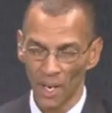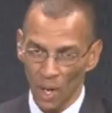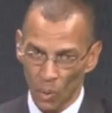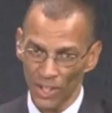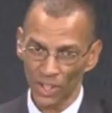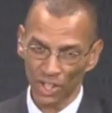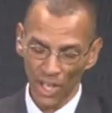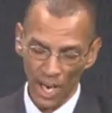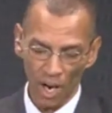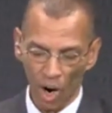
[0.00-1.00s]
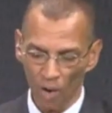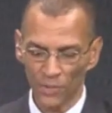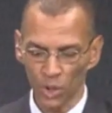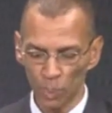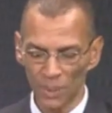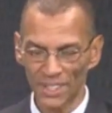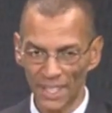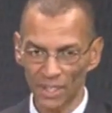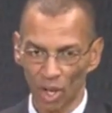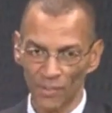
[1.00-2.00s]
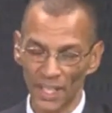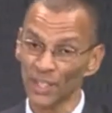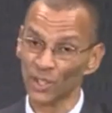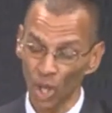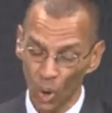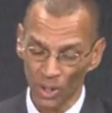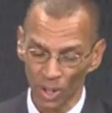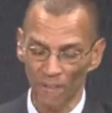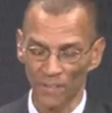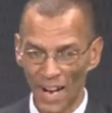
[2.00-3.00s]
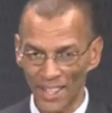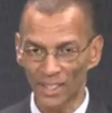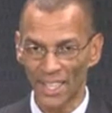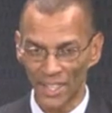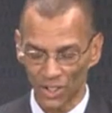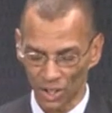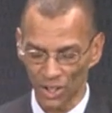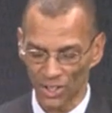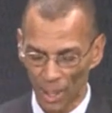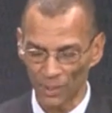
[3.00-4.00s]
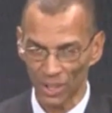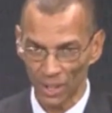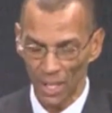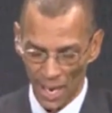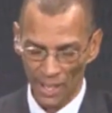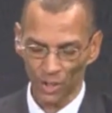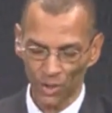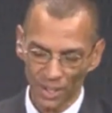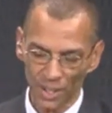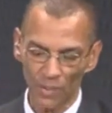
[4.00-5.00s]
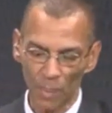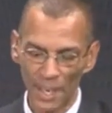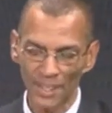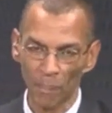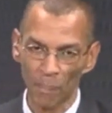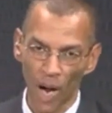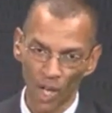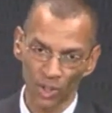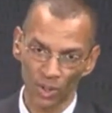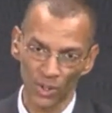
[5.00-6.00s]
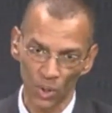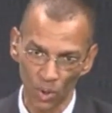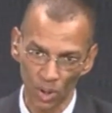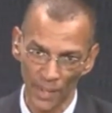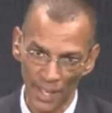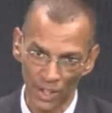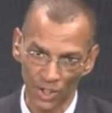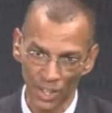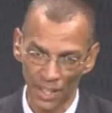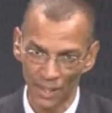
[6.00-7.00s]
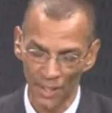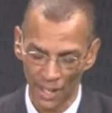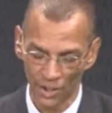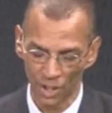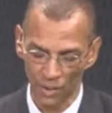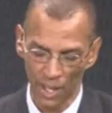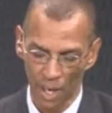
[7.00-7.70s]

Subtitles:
With a share of 2% in the total final energy consumption, electricity remains a marginal source of energy in Nigeria.